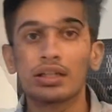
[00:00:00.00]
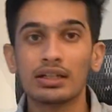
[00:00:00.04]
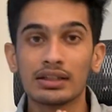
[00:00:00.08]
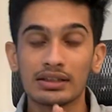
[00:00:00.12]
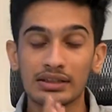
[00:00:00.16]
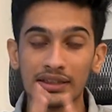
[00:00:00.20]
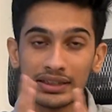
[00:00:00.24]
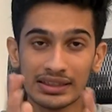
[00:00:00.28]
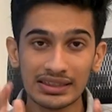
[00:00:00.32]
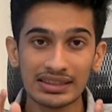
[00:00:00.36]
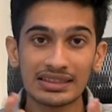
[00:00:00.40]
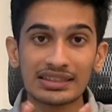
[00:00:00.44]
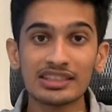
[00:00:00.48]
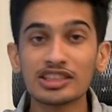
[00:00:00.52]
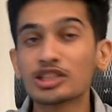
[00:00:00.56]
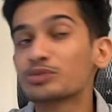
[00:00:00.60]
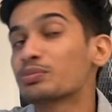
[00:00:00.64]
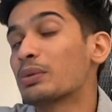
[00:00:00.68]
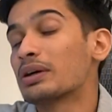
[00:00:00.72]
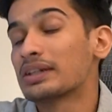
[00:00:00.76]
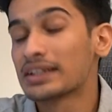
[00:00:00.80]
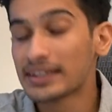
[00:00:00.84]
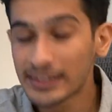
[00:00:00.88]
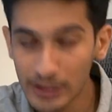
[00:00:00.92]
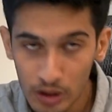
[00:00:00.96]
This is
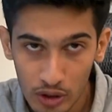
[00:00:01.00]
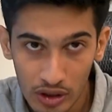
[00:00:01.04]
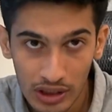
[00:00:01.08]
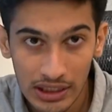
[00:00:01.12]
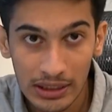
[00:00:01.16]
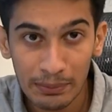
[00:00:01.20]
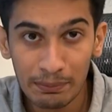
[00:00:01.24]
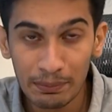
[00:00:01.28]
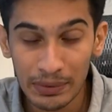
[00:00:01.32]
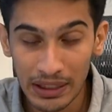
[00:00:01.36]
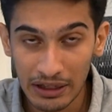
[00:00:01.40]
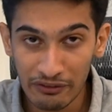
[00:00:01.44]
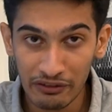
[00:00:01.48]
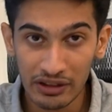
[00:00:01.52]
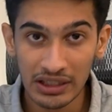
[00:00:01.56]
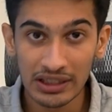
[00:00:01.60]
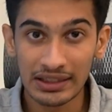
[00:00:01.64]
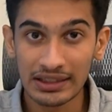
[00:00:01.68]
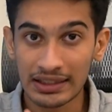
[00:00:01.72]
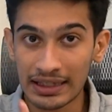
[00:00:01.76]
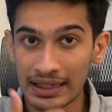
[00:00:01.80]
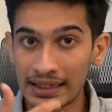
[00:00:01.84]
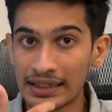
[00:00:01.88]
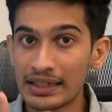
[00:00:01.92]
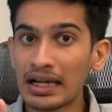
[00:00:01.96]
particularly
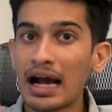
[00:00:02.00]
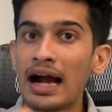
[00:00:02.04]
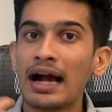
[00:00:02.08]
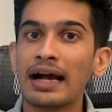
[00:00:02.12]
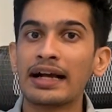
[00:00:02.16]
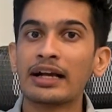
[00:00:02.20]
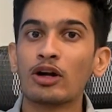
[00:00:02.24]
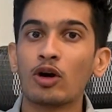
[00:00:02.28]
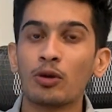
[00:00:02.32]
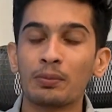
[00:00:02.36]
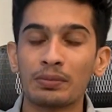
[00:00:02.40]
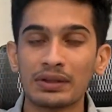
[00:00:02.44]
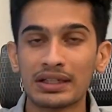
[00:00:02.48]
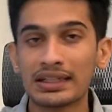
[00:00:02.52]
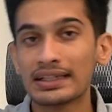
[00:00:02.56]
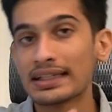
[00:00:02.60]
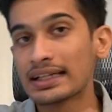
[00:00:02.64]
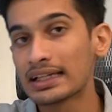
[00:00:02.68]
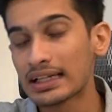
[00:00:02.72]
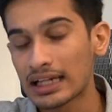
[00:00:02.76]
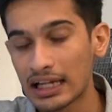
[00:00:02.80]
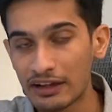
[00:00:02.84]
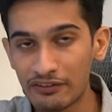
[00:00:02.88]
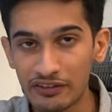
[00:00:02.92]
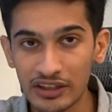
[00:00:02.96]
prevalent, right? High
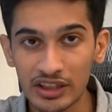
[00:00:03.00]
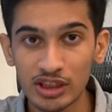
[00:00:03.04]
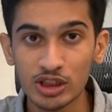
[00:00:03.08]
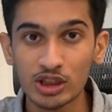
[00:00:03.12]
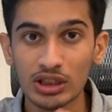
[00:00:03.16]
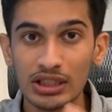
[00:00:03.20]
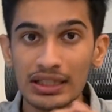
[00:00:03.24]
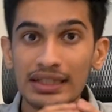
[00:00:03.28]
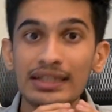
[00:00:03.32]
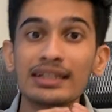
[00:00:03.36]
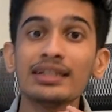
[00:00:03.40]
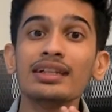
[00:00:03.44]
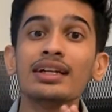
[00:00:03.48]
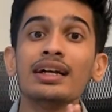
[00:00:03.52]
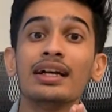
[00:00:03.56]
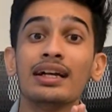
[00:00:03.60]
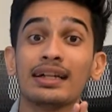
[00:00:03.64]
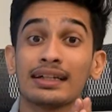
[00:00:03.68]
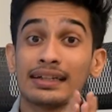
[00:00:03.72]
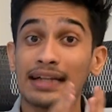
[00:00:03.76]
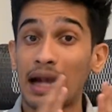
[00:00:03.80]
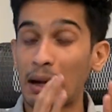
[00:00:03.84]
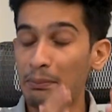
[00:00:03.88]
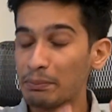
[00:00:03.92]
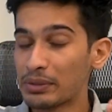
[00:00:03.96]
operating leverage in
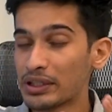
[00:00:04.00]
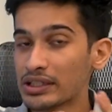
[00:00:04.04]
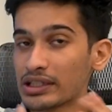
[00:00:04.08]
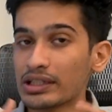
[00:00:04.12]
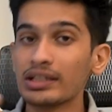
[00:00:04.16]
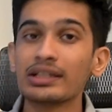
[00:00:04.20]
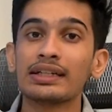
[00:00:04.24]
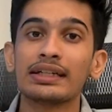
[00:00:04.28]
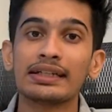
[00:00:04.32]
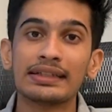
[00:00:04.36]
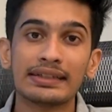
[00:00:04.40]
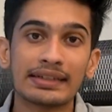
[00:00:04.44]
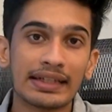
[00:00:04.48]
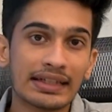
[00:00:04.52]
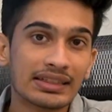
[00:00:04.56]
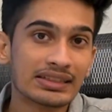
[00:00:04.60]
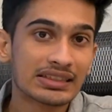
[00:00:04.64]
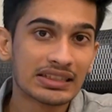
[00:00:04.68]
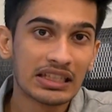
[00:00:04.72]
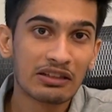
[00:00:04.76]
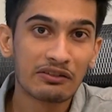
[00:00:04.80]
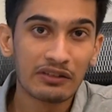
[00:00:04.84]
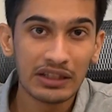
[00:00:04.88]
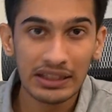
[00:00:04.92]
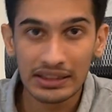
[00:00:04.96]
capital
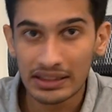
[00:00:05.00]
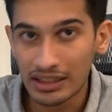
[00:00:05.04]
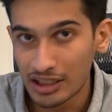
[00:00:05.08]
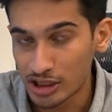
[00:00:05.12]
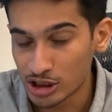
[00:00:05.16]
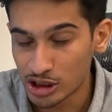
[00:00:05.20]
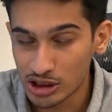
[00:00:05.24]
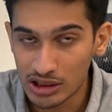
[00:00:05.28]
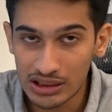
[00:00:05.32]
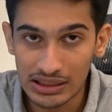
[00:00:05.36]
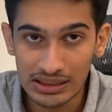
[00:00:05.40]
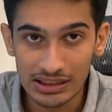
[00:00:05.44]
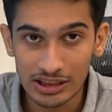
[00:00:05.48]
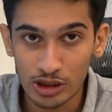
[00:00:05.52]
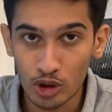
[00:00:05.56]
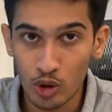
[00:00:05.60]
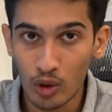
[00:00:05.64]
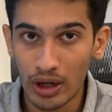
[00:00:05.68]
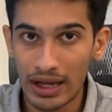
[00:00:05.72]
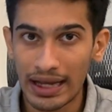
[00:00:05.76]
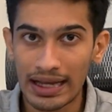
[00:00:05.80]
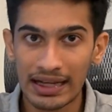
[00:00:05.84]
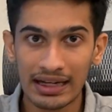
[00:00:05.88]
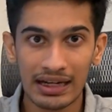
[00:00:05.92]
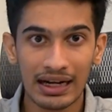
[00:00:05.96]
intensive industries. So
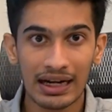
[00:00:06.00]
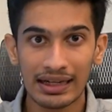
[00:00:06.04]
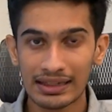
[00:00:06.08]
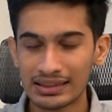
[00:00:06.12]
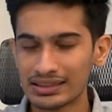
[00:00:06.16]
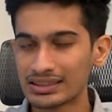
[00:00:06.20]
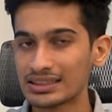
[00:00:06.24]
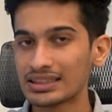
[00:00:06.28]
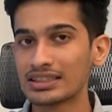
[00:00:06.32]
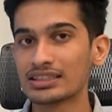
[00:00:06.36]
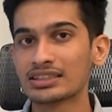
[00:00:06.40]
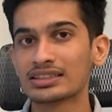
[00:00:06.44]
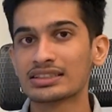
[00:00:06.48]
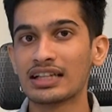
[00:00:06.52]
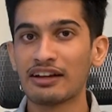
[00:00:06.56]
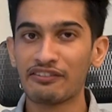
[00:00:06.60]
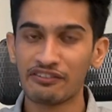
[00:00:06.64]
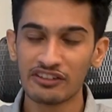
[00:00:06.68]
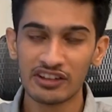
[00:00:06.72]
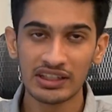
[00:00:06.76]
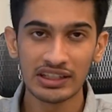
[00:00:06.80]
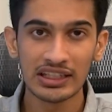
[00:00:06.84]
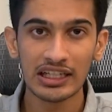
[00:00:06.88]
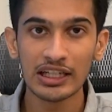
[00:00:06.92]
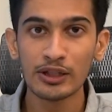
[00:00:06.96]
airlines is
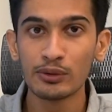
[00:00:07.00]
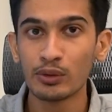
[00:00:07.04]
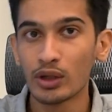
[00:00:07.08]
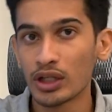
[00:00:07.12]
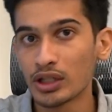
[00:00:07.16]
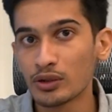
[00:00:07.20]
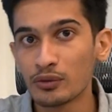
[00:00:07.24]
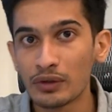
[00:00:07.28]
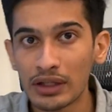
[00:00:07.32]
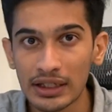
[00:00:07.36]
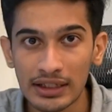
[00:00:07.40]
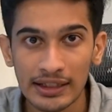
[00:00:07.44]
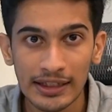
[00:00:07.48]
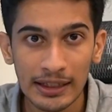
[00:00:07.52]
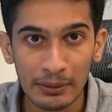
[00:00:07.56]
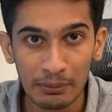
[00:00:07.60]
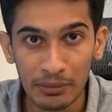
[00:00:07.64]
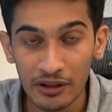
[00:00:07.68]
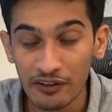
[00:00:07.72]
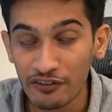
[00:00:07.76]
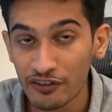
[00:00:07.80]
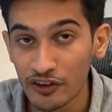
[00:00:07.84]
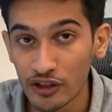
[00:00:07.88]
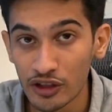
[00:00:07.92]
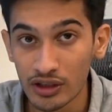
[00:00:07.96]
definitely one where they
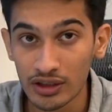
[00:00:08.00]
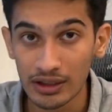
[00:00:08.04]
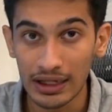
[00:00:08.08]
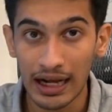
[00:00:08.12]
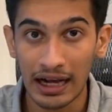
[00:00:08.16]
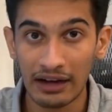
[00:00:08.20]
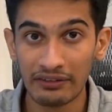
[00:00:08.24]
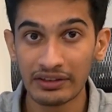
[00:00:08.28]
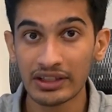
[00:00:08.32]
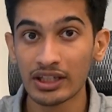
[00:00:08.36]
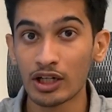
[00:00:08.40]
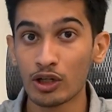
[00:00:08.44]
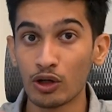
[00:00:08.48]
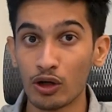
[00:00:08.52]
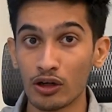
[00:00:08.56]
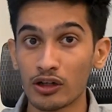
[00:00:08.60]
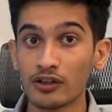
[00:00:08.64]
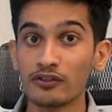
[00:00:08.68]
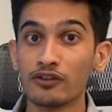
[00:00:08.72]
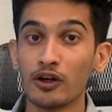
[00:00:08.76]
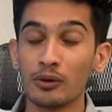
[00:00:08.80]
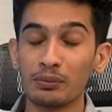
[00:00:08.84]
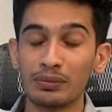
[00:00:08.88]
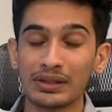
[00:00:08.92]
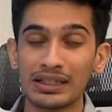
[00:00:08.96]
prefer having a lot
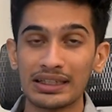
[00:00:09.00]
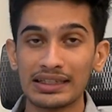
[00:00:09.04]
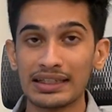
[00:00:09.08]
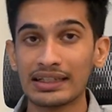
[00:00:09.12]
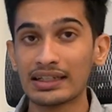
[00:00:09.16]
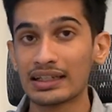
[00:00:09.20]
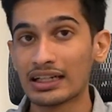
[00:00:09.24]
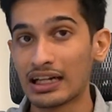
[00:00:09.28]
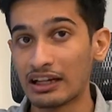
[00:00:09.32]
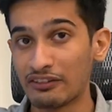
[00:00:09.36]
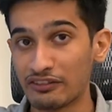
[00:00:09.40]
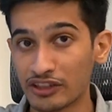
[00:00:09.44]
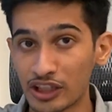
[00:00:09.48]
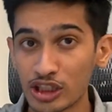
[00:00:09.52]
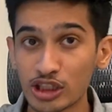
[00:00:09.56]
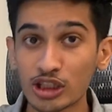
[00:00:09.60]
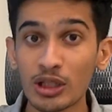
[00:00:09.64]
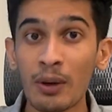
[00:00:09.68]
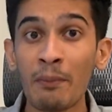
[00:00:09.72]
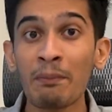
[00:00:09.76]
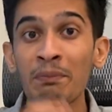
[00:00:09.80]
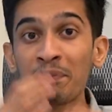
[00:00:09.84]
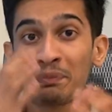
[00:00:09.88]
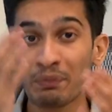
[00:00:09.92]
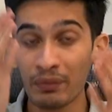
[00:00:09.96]
of operating leverage,
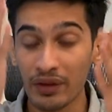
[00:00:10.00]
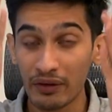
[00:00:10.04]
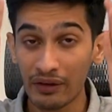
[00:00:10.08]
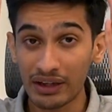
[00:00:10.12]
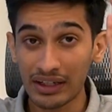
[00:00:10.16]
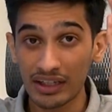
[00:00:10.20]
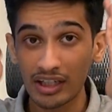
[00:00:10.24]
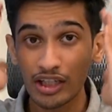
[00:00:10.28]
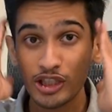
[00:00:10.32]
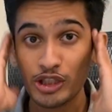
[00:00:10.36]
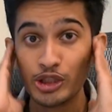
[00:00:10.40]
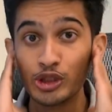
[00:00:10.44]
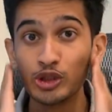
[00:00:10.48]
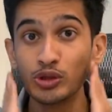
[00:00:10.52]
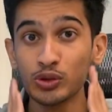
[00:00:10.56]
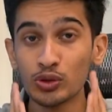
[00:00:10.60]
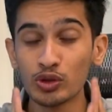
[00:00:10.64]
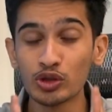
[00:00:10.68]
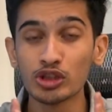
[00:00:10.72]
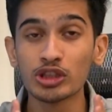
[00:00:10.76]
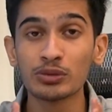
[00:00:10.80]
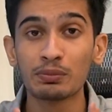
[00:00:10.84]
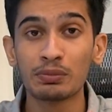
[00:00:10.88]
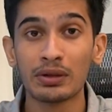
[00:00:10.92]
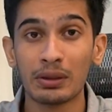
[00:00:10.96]
where a
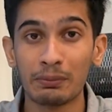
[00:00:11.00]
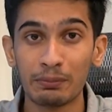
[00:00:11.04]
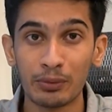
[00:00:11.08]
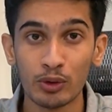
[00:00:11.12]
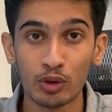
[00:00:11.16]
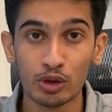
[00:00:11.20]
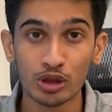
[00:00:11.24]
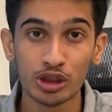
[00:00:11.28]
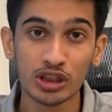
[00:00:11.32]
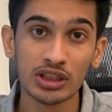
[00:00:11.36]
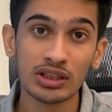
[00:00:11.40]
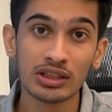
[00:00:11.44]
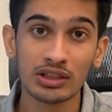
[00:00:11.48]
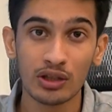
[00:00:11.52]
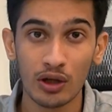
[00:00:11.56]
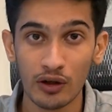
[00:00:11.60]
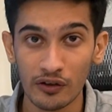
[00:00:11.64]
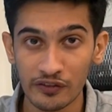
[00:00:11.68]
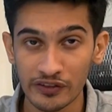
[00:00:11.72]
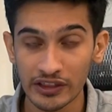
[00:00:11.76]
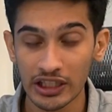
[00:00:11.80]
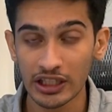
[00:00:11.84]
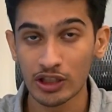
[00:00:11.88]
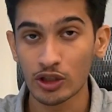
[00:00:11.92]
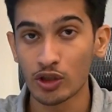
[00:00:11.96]
huge proportion
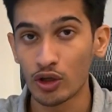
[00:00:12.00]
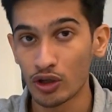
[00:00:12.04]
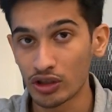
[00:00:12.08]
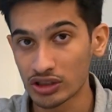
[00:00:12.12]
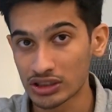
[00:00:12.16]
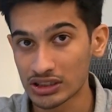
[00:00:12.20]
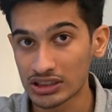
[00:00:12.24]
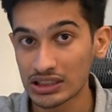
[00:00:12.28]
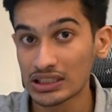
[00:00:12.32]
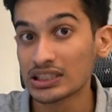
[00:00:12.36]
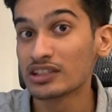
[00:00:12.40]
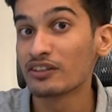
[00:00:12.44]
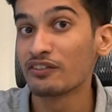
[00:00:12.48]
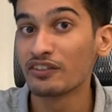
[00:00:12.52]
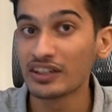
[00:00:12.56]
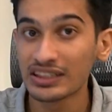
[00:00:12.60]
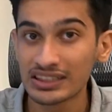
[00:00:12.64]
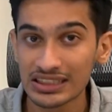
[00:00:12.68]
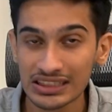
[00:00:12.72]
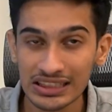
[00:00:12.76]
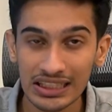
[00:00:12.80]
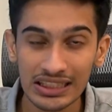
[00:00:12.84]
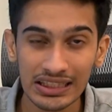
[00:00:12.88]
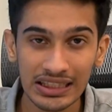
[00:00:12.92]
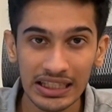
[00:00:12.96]
of their cost is
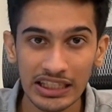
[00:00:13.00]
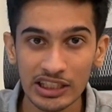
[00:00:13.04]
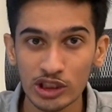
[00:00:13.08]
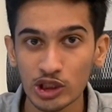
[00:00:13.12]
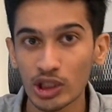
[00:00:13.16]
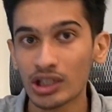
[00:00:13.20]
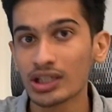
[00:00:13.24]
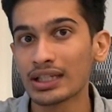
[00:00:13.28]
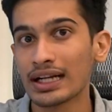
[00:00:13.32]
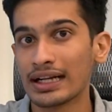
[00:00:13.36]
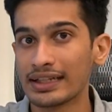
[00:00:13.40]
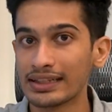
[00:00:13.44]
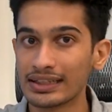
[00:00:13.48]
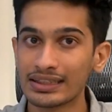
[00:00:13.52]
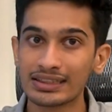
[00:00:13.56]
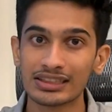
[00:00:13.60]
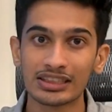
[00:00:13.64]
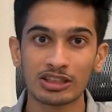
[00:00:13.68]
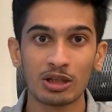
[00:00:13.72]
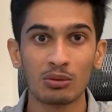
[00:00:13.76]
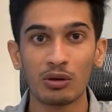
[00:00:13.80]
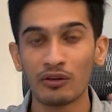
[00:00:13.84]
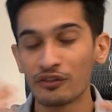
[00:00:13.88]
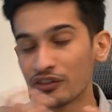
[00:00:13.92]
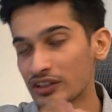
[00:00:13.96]
fixed in nature and then
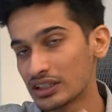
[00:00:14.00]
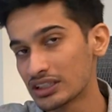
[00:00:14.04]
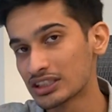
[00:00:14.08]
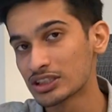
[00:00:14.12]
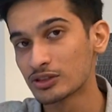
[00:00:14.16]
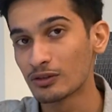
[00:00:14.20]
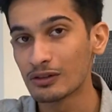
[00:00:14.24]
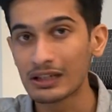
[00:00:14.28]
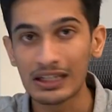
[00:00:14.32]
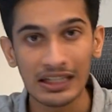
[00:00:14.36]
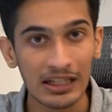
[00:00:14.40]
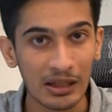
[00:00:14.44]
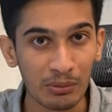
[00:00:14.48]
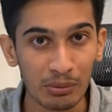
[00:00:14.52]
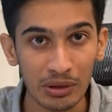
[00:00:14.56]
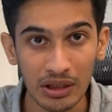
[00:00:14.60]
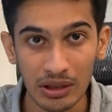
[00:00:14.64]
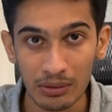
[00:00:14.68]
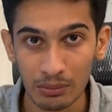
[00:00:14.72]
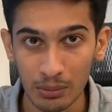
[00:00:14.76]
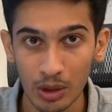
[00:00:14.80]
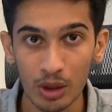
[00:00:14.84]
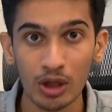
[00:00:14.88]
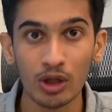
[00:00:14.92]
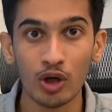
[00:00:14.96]
some of it is variable,
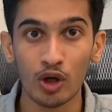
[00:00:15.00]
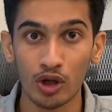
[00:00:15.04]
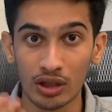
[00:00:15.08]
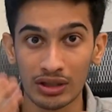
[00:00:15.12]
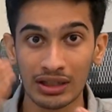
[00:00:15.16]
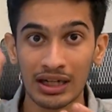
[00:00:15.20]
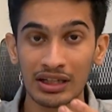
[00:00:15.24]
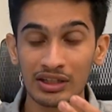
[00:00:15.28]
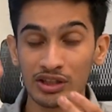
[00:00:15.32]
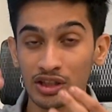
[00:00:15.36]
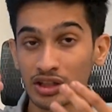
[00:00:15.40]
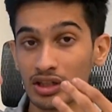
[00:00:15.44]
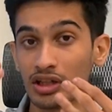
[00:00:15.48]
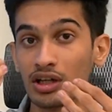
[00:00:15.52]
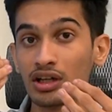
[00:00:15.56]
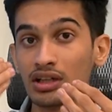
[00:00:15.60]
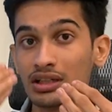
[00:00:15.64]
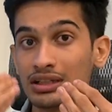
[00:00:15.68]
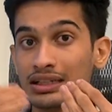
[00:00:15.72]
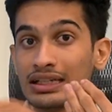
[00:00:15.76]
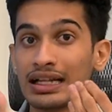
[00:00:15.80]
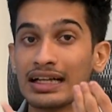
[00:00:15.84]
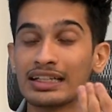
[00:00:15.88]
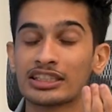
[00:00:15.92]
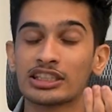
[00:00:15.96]
or rather a
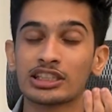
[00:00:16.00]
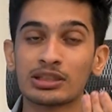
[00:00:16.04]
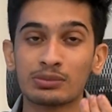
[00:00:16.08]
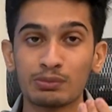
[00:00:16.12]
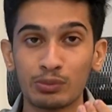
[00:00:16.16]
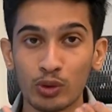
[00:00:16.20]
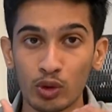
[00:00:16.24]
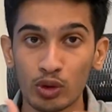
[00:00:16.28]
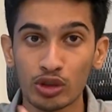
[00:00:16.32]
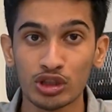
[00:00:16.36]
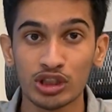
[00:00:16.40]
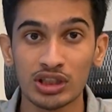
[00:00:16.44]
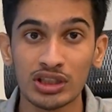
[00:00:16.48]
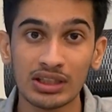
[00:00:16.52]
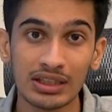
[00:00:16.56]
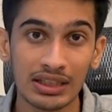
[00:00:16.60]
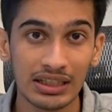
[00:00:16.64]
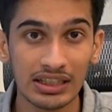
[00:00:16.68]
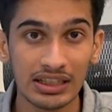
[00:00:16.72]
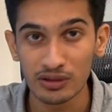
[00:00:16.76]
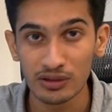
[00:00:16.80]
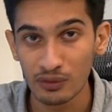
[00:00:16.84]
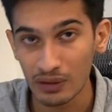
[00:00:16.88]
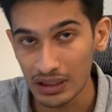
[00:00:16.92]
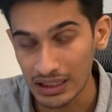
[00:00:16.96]
less portion
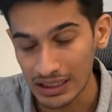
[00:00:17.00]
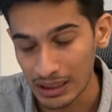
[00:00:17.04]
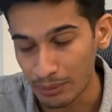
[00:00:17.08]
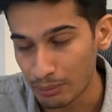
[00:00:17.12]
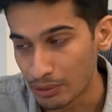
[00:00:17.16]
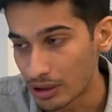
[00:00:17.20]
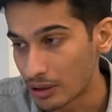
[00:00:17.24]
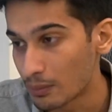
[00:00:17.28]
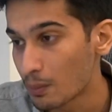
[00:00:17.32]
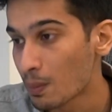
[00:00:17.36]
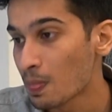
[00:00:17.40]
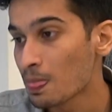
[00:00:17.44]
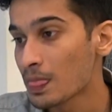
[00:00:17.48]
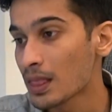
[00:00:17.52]
variable.